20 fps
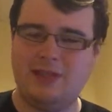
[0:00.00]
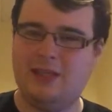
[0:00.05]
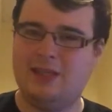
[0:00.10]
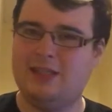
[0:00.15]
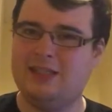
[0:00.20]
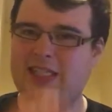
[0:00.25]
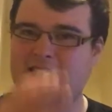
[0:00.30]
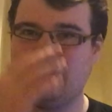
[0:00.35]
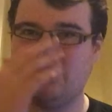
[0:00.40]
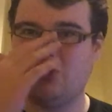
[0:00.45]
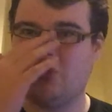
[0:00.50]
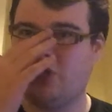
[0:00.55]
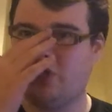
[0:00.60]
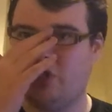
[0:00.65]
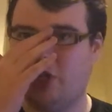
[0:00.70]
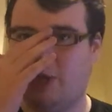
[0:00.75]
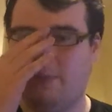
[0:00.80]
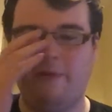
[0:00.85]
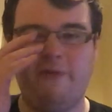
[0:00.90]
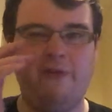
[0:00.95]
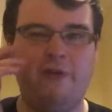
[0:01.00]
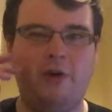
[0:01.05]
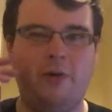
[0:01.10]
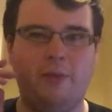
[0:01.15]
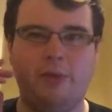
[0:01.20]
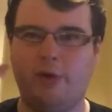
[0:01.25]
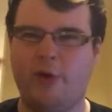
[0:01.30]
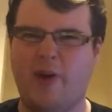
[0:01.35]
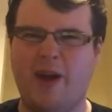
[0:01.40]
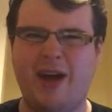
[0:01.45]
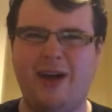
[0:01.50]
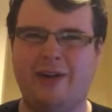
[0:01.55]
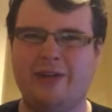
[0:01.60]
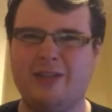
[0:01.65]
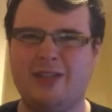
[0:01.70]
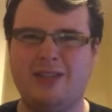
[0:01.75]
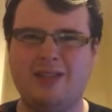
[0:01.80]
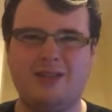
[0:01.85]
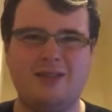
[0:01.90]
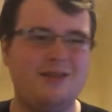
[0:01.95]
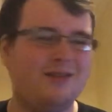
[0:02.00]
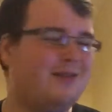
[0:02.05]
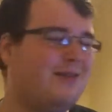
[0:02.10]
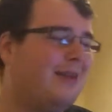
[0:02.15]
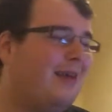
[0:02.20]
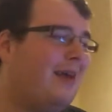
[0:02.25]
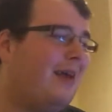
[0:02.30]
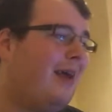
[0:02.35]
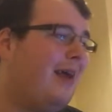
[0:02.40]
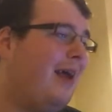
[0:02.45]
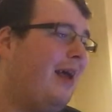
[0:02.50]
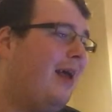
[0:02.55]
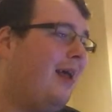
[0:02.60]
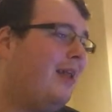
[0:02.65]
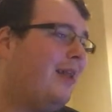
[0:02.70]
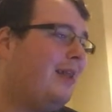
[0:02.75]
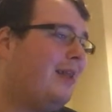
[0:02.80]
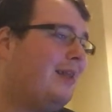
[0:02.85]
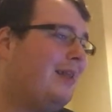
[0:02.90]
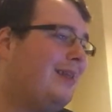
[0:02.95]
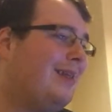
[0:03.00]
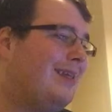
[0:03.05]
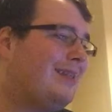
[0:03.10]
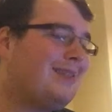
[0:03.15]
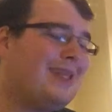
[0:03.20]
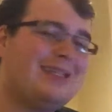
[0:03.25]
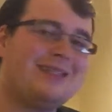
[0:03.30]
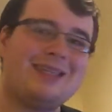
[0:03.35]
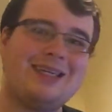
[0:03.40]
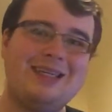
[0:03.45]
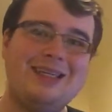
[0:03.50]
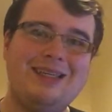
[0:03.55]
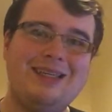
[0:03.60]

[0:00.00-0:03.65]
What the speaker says: just on top form throughout. It's it's